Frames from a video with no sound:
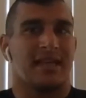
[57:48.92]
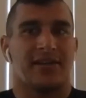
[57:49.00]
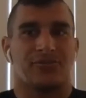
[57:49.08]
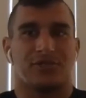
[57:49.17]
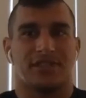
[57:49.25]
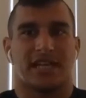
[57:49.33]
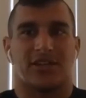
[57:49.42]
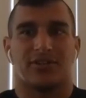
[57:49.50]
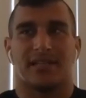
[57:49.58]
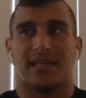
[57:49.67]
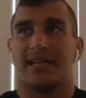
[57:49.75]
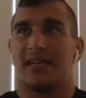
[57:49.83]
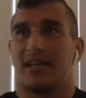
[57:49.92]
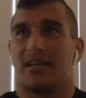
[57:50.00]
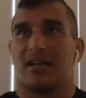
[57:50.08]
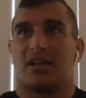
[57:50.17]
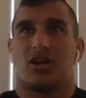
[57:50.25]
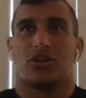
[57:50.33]
every Saturday
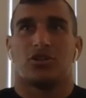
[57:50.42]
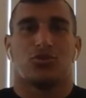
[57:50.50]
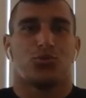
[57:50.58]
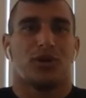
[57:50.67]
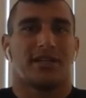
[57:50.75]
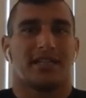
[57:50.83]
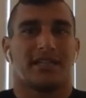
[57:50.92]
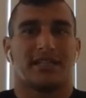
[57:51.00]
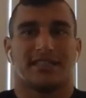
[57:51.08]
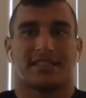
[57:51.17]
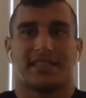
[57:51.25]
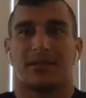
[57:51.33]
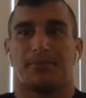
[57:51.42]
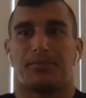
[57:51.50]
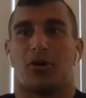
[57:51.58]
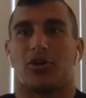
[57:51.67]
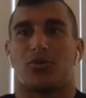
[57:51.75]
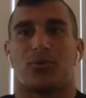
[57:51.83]
to run hills at the
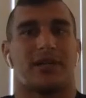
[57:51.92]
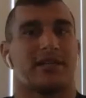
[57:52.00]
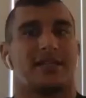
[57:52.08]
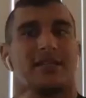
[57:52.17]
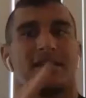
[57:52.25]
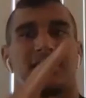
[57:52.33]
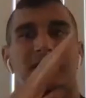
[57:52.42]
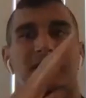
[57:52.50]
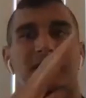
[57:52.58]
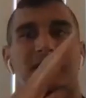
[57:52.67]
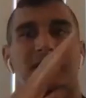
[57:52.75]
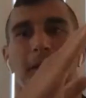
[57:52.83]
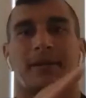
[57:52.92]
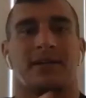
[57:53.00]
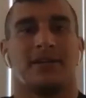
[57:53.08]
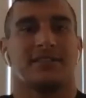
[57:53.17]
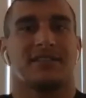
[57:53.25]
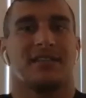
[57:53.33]
park, run up
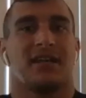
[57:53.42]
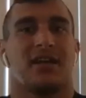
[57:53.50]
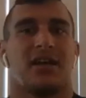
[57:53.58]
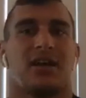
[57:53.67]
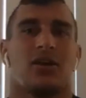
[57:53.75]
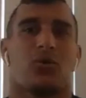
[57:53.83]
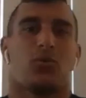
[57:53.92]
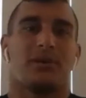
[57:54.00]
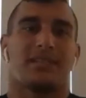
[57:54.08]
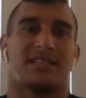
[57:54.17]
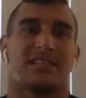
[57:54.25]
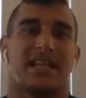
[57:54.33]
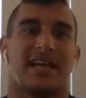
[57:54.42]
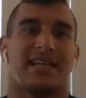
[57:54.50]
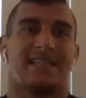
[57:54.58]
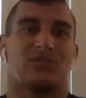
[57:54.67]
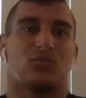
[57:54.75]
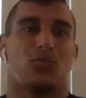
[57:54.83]
hills with
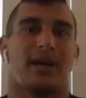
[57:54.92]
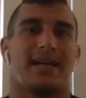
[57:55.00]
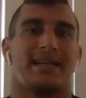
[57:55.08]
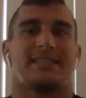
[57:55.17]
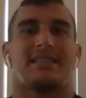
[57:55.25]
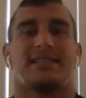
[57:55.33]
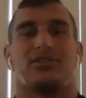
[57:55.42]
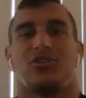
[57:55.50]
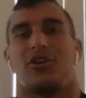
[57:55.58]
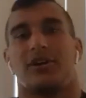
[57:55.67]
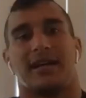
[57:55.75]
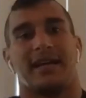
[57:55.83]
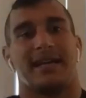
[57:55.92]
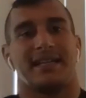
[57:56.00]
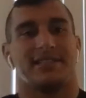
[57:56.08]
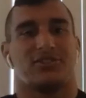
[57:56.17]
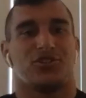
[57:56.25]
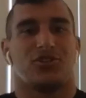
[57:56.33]
sleds, weights in your
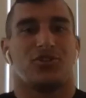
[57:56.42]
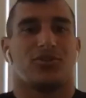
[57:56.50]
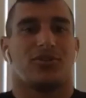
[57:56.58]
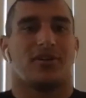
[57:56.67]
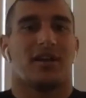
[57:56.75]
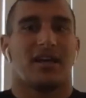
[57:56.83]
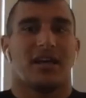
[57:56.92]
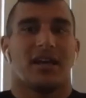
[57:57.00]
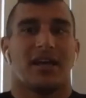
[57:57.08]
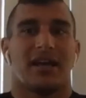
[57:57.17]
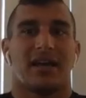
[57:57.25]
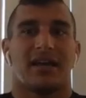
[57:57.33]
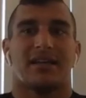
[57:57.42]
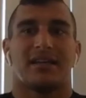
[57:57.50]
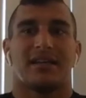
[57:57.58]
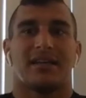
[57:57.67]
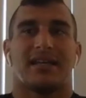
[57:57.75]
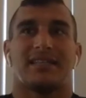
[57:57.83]
hands. You know,
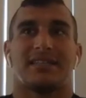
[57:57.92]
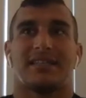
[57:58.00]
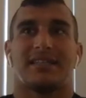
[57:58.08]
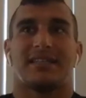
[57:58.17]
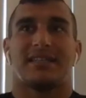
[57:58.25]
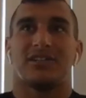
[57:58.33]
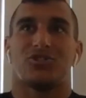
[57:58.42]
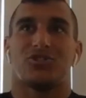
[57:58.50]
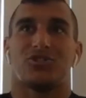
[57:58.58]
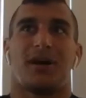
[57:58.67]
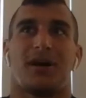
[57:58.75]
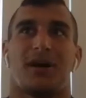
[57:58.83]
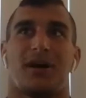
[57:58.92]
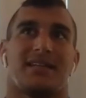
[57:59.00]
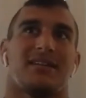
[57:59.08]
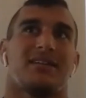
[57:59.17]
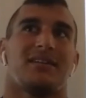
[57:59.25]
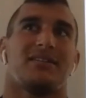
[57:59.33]
it kills your
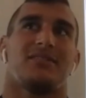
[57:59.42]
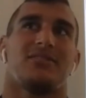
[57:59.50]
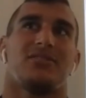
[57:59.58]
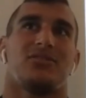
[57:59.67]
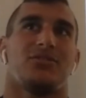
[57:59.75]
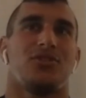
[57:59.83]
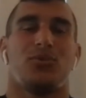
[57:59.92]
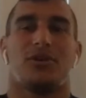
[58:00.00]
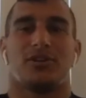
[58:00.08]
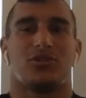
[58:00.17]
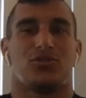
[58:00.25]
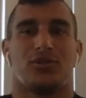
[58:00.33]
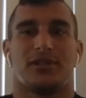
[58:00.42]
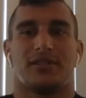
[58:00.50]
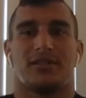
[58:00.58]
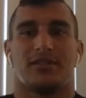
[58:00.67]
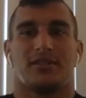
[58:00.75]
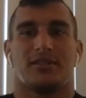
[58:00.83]
body. You don't want to do
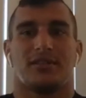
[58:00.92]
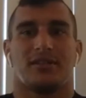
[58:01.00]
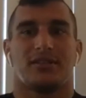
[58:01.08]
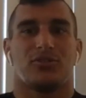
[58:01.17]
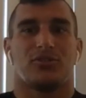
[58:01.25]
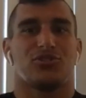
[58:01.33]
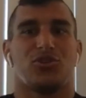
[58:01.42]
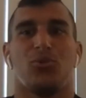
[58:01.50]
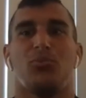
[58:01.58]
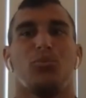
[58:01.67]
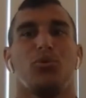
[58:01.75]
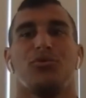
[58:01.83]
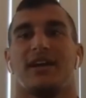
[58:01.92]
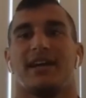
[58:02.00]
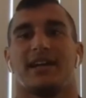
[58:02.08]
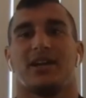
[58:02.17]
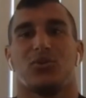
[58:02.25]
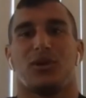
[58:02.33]
it. There's no movie
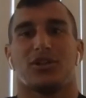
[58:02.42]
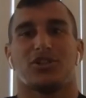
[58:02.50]
I can